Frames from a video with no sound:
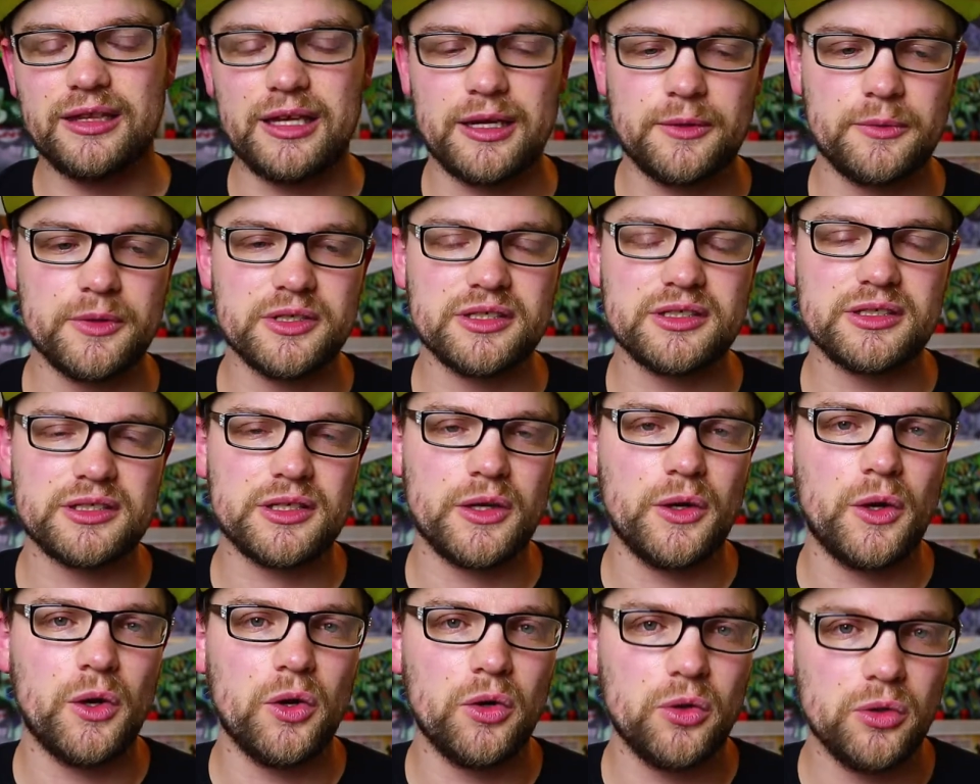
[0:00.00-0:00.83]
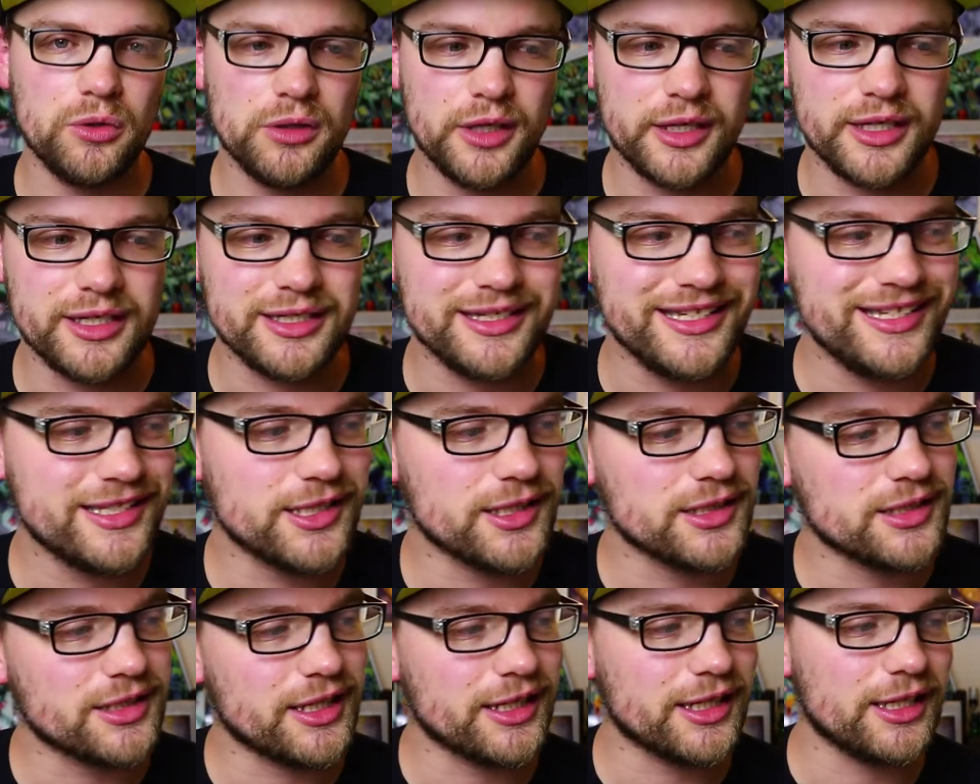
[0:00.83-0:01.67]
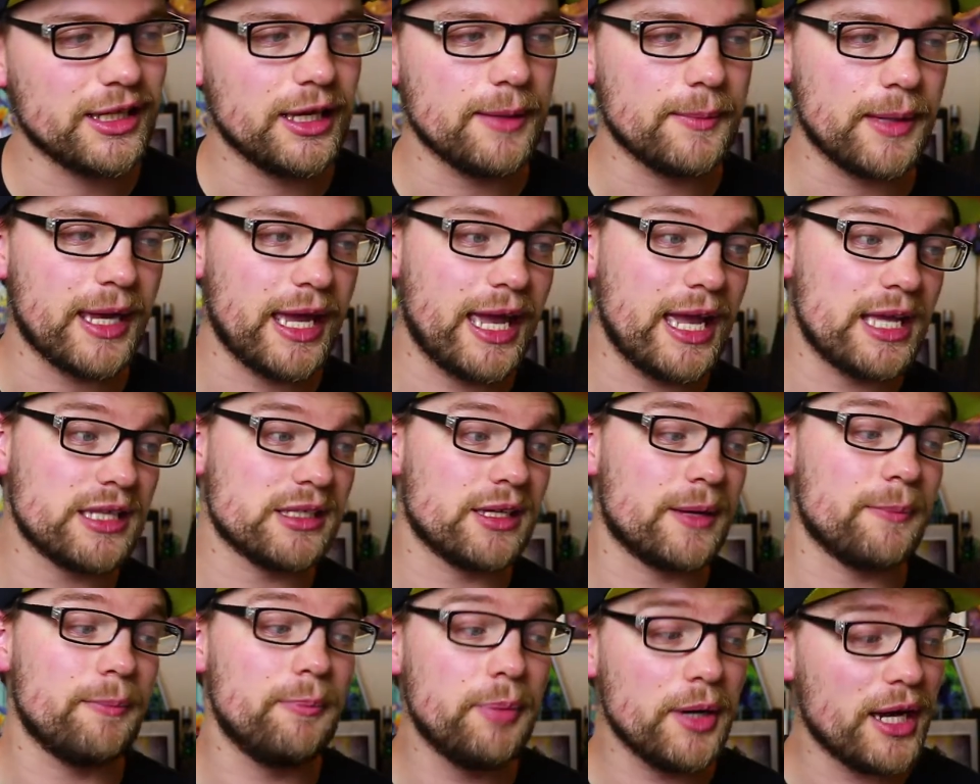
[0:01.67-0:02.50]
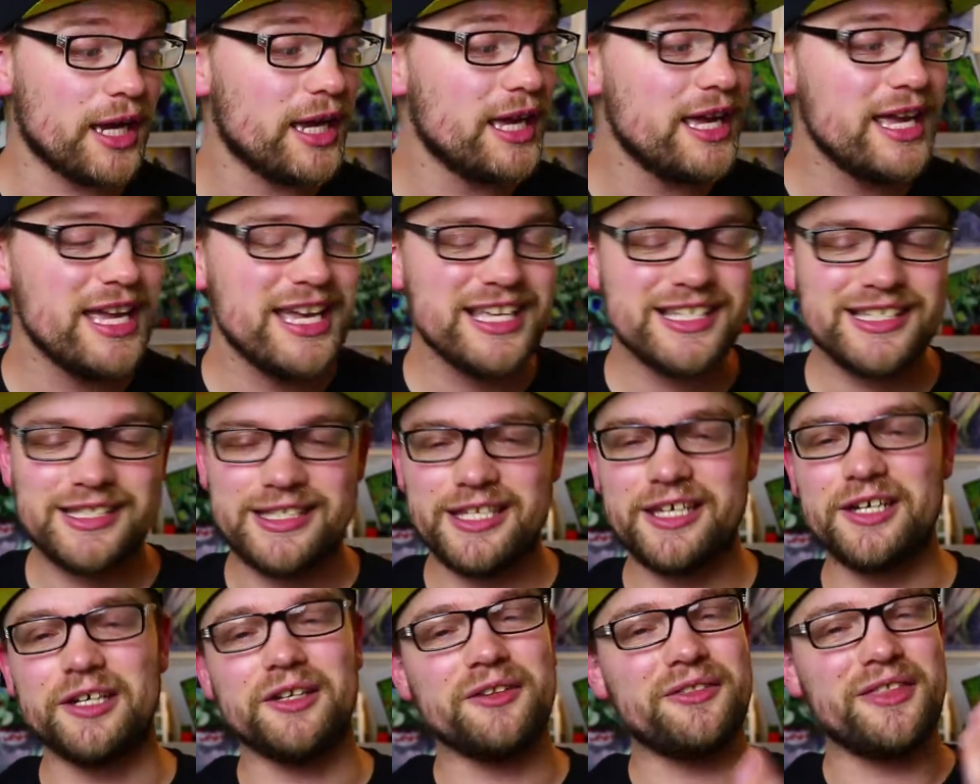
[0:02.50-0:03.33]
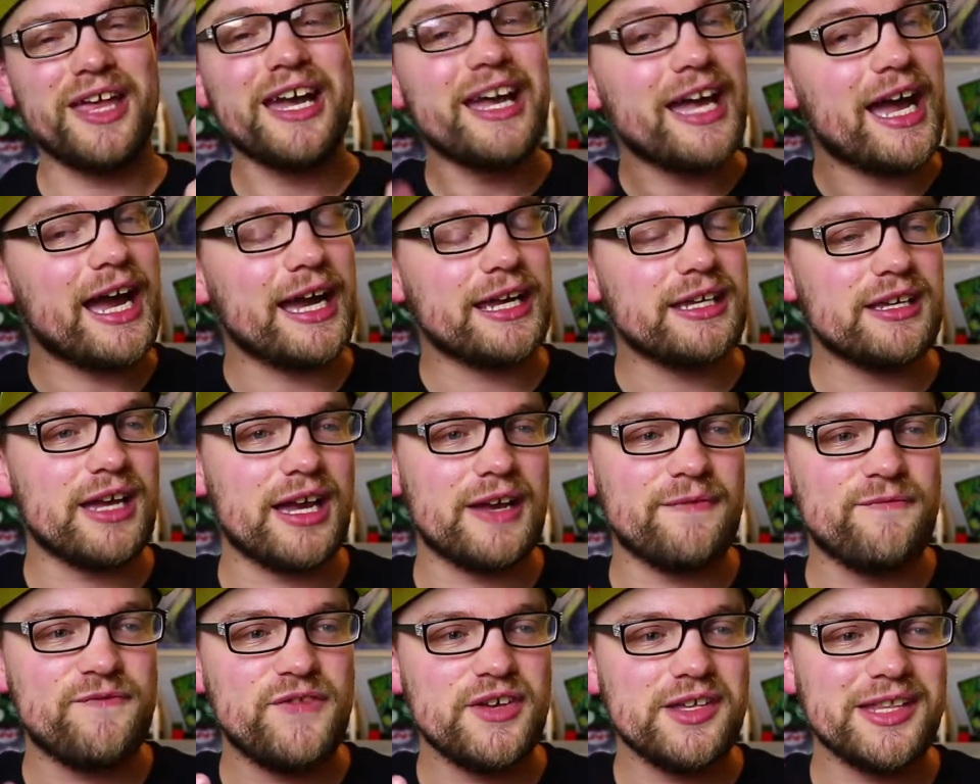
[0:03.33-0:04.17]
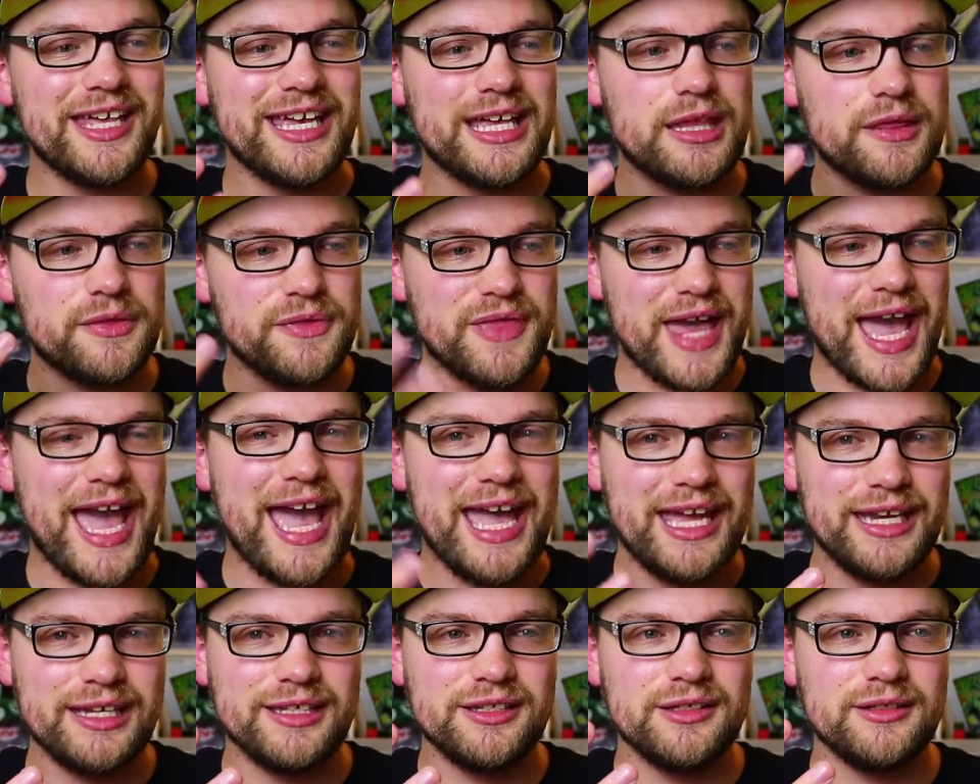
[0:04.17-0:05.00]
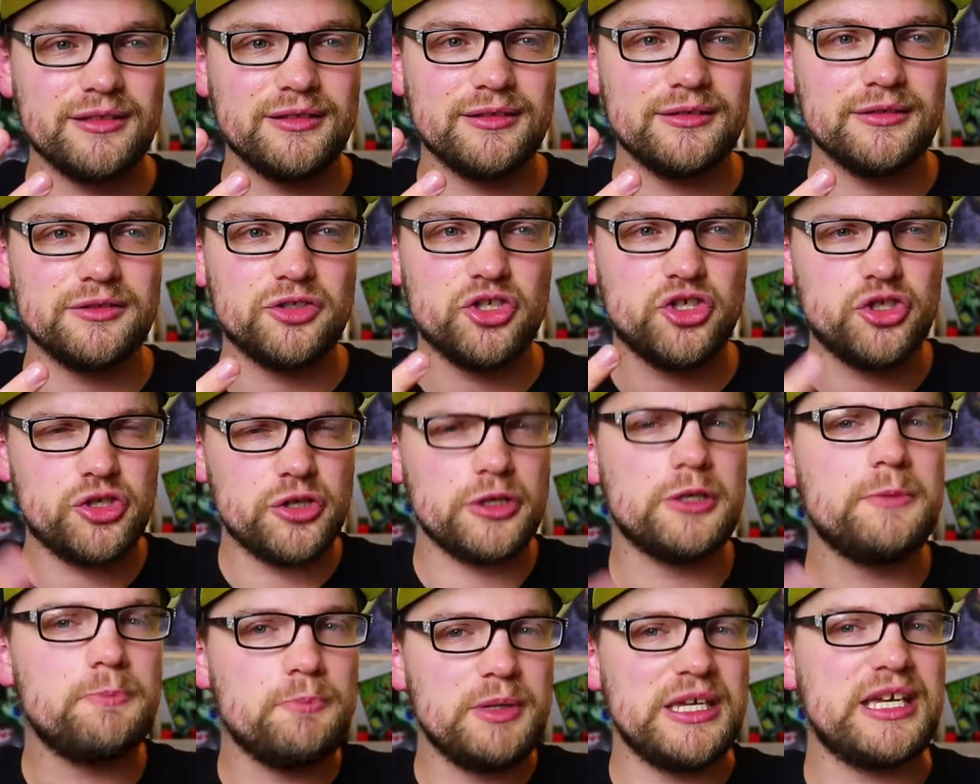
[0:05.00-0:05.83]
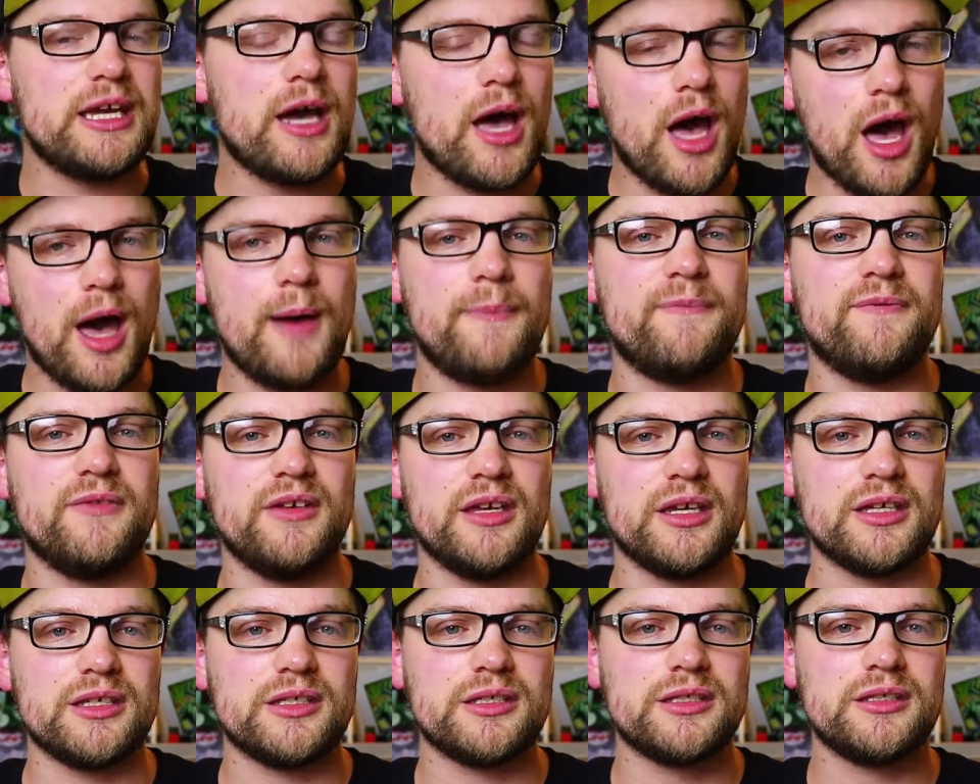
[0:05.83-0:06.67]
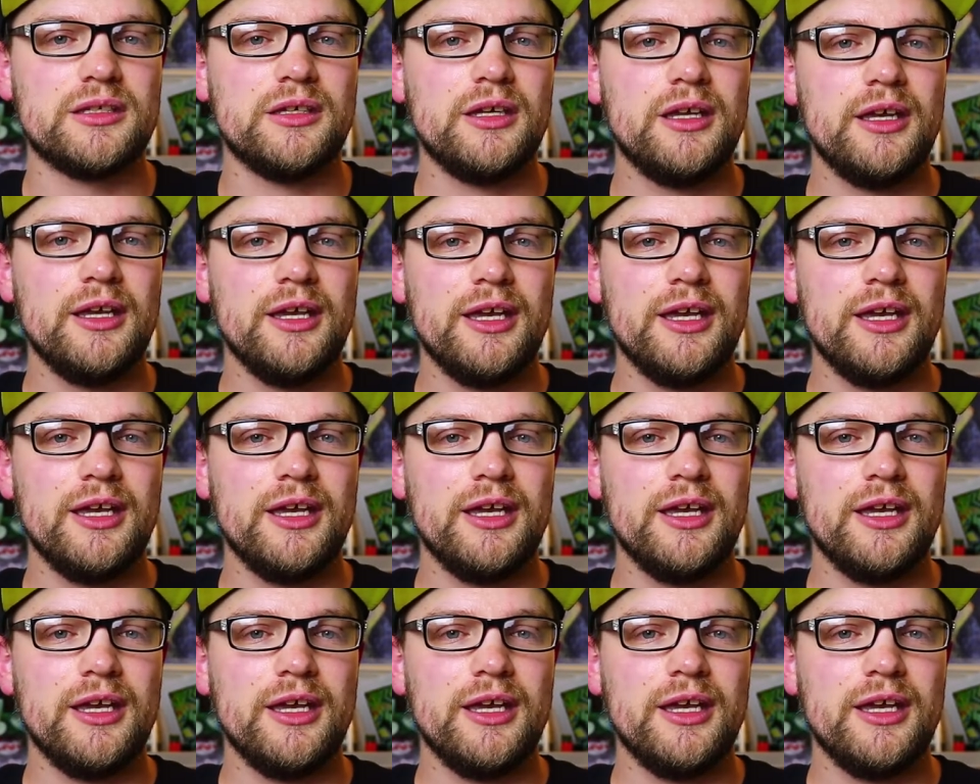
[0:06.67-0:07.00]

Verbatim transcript: There wasn't a whole lot of details that I could get my hands on. But still, that I feel like that should be obvious.